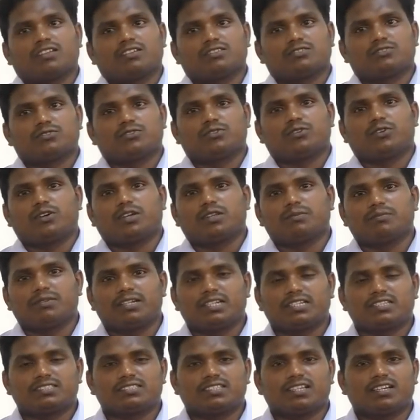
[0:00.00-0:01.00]
So I
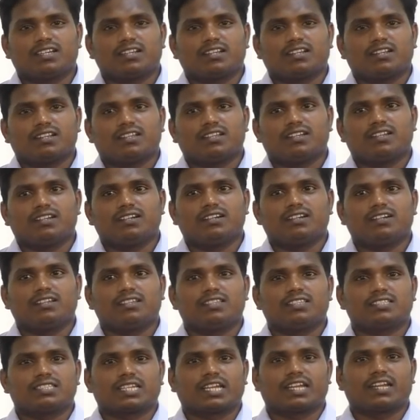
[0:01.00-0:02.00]
met sir uh, and
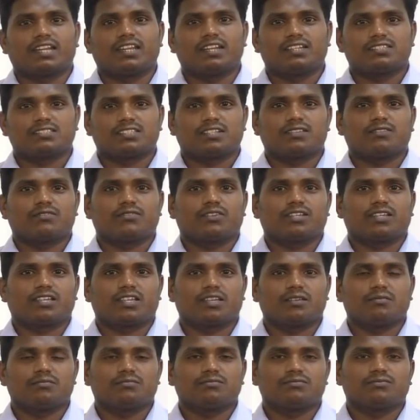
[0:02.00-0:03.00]
the second day itself I
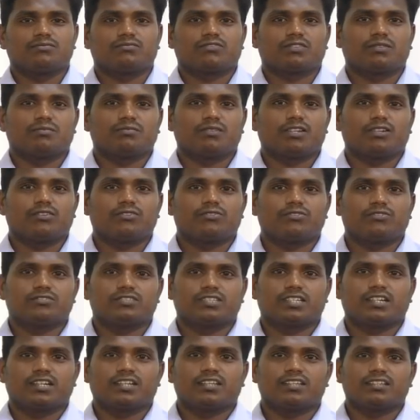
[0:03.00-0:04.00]
came from Vellore to
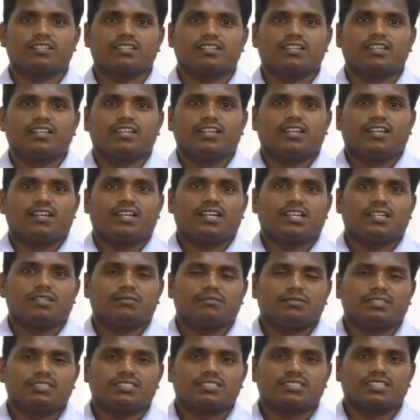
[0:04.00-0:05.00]
Chennai. I
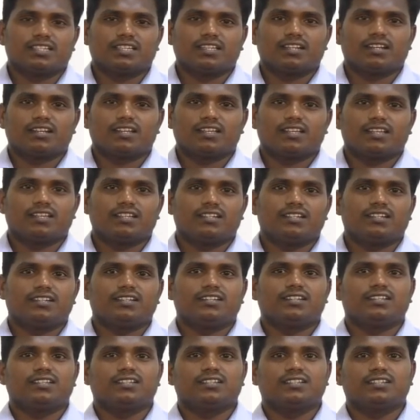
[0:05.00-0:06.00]
met sir
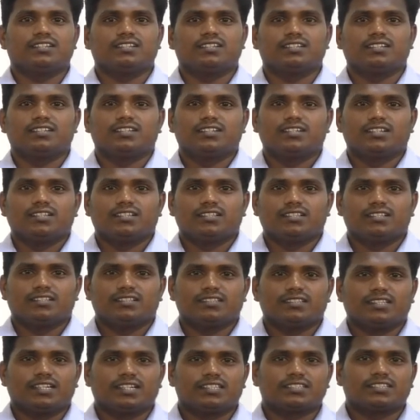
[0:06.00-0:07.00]
and uh, uh
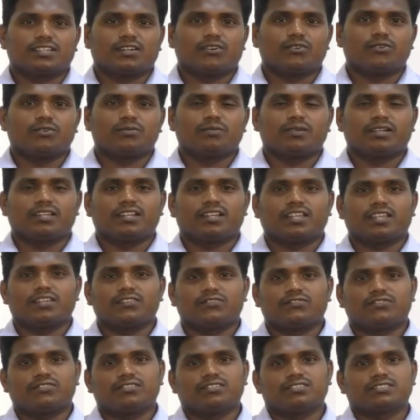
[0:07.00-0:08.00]
that is how my
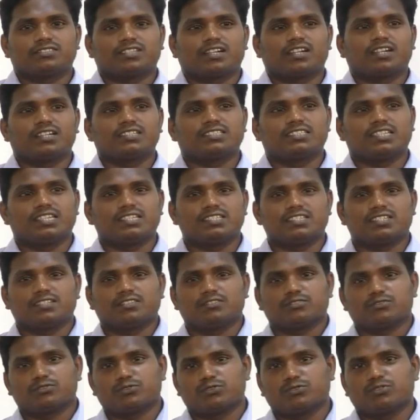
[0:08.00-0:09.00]
life uh, started changing
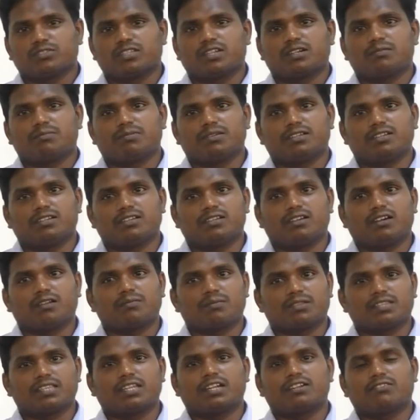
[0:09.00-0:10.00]
through that
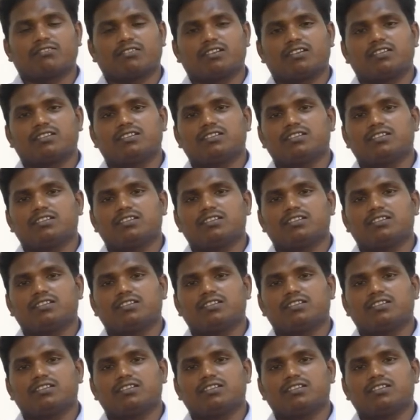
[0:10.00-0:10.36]
after that only.